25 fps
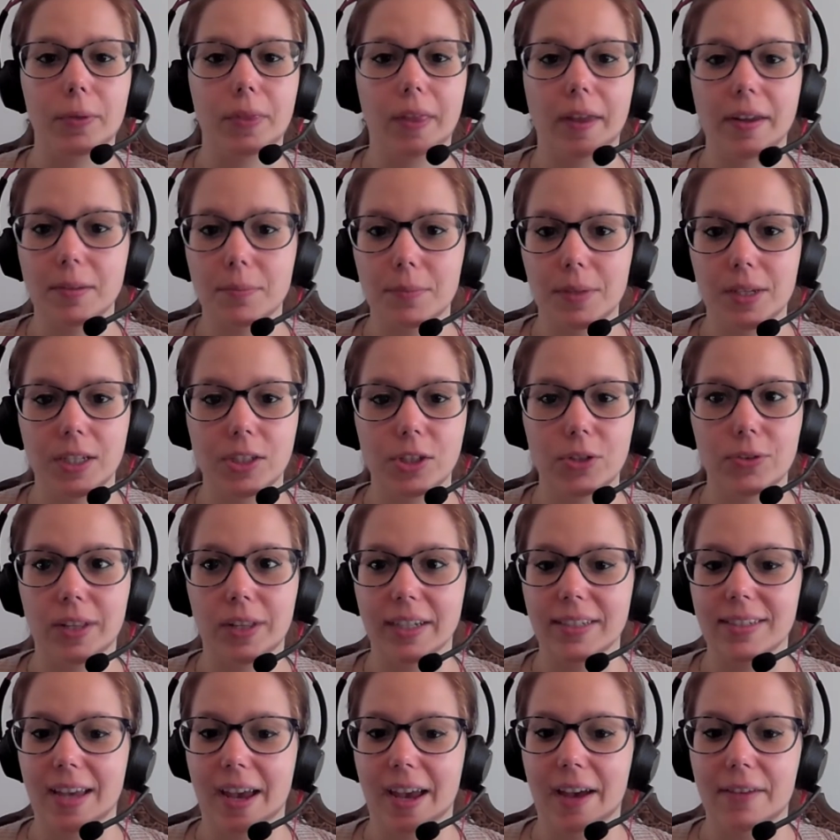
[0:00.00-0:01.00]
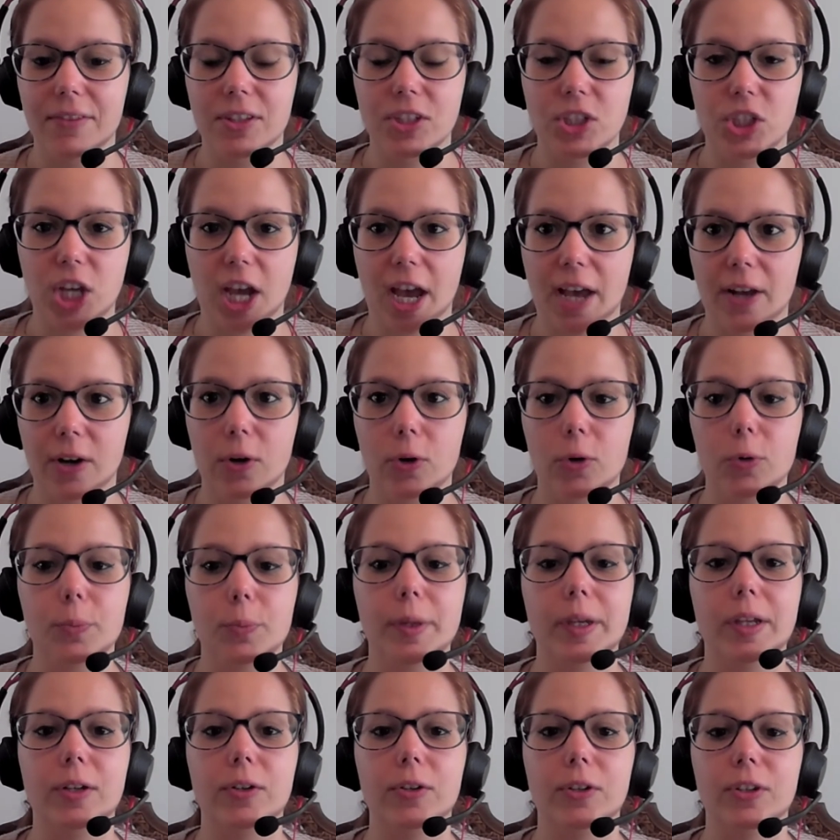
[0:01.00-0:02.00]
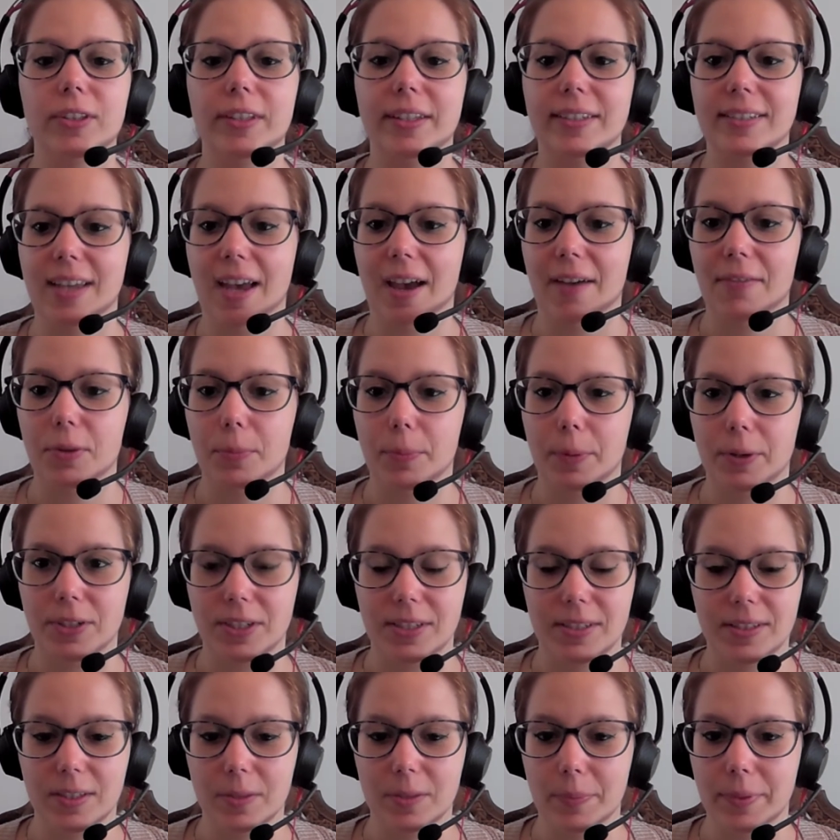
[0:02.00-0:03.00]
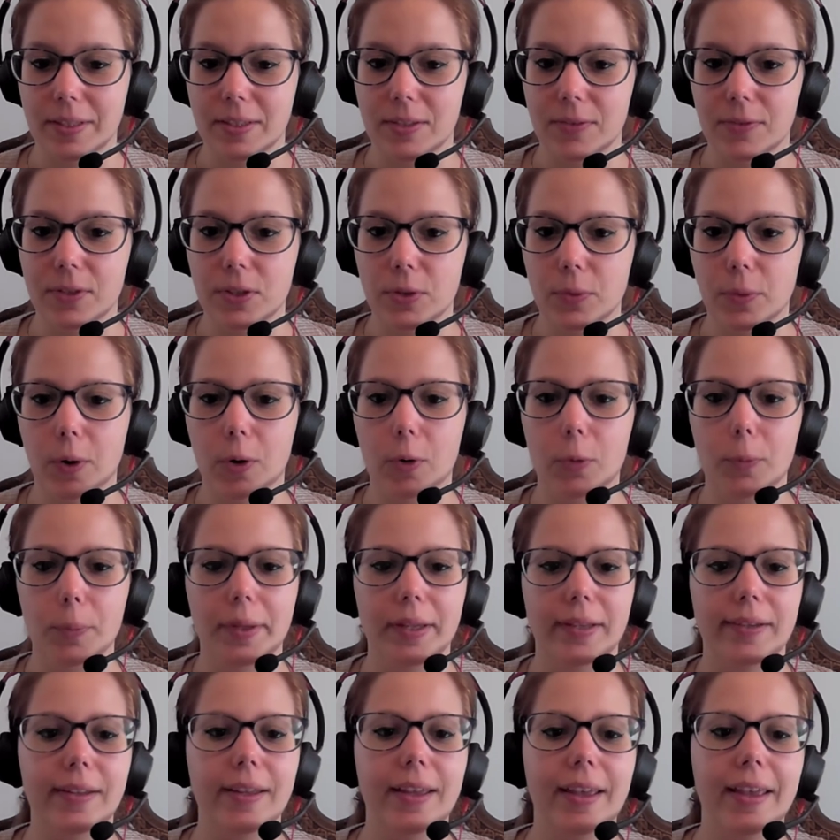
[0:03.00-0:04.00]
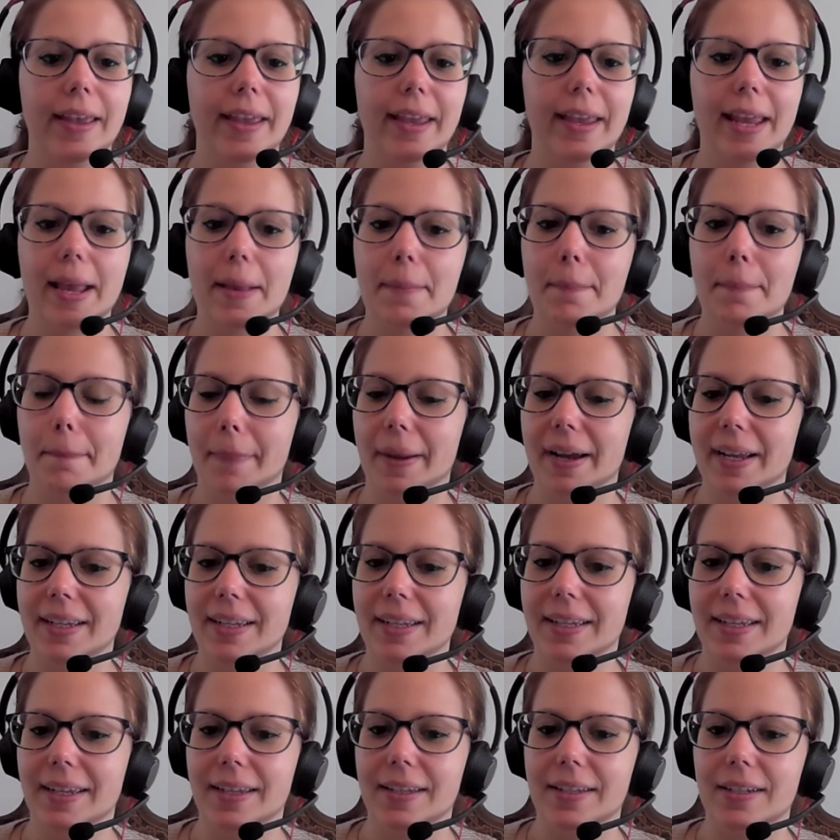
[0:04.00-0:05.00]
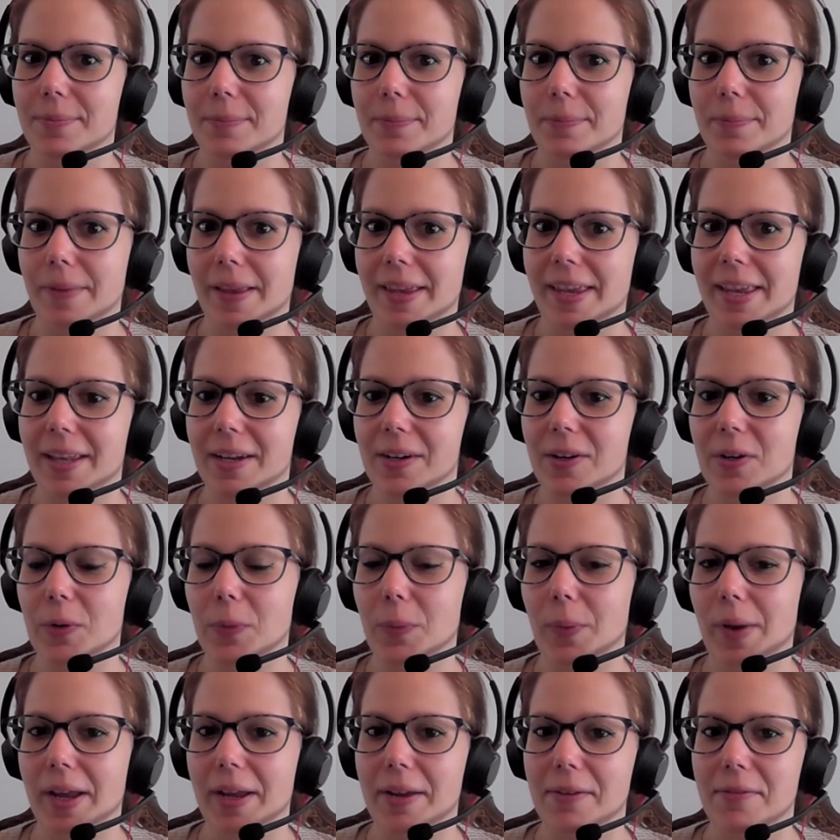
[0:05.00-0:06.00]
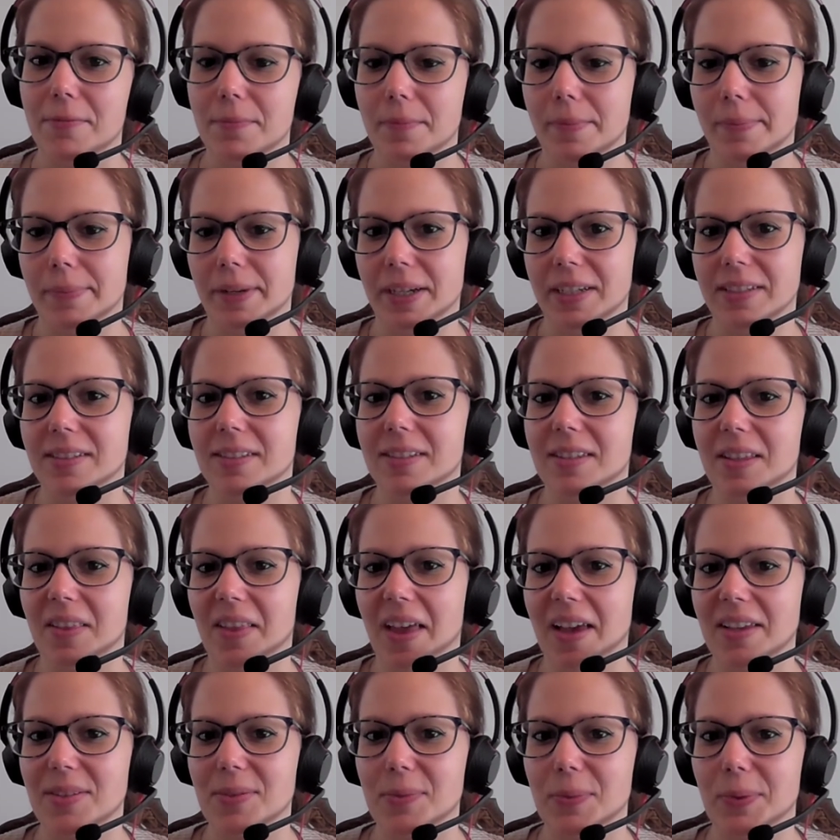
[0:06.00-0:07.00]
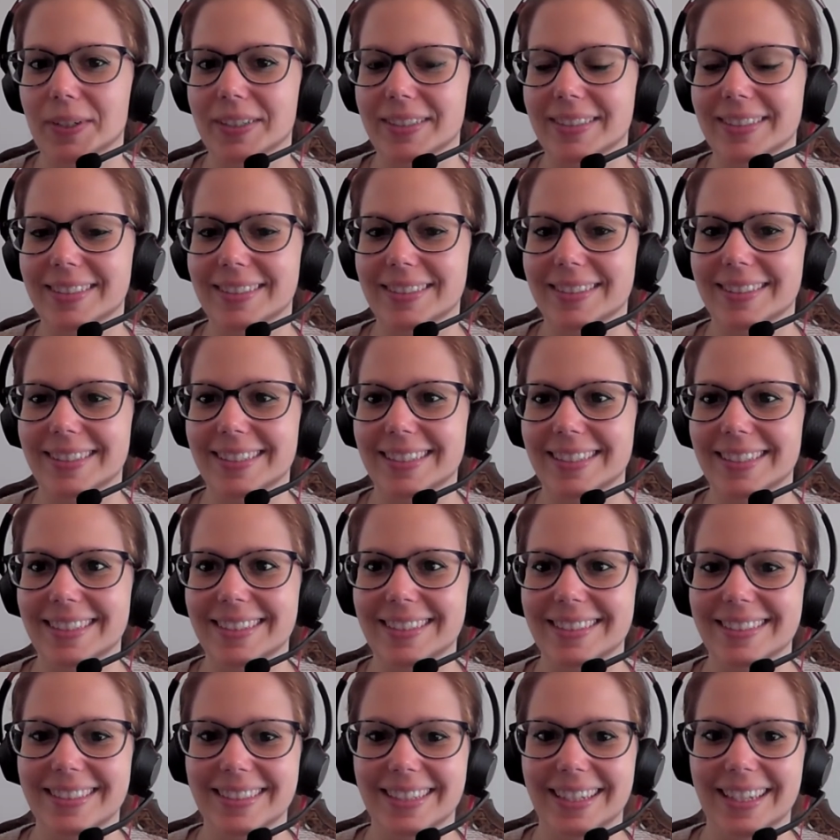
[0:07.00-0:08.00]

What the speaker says: like me and you like to have the chat open or you like to have the participants view open, it might get hidden away because it's the last one in the